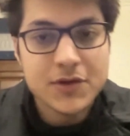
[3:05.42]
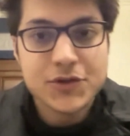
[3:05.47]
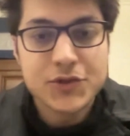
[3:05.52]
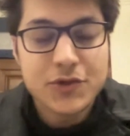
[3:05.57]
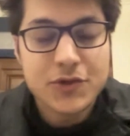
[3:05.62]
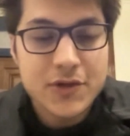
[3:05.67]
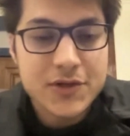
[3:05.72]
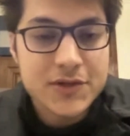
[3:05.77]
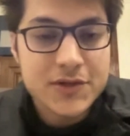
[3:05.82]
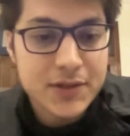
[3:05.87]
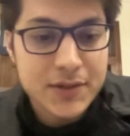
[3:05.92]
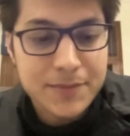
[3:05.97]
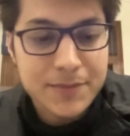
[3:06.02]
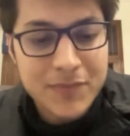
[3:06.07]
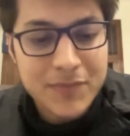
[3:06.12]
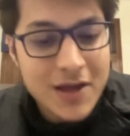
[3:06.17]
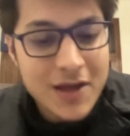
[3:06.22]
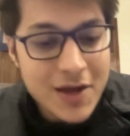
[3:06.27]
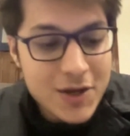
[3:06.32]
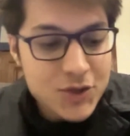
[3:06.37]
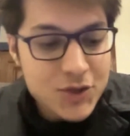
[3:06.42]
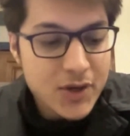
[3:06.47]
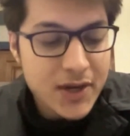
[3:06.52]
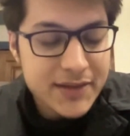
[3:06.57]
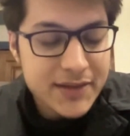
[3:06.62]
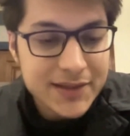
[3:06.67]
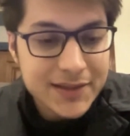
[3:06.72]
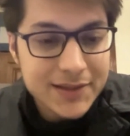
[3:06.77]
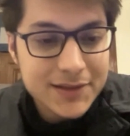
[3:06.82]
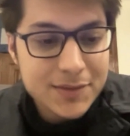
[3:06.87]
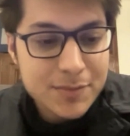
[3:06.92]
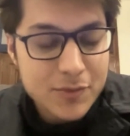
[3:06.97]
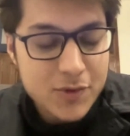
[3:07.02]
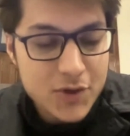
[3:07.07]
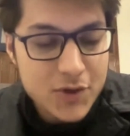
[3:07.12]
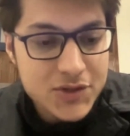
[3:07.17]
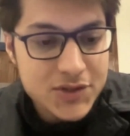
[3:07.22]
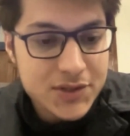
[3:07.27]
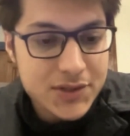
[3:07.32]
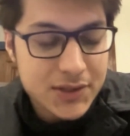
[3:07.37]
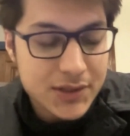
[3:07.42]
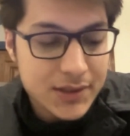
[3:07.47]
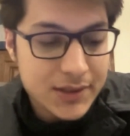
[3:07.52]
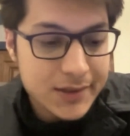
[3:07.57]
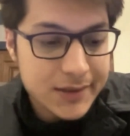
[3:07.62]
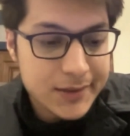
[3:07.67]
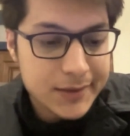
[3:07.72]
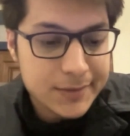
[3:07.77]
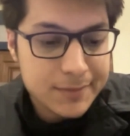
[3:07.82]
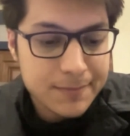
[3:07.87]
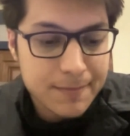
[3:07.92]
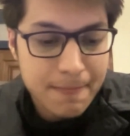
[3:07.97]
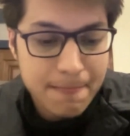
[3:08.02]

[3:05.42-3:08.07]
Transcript: Sure, sir. So I think the most I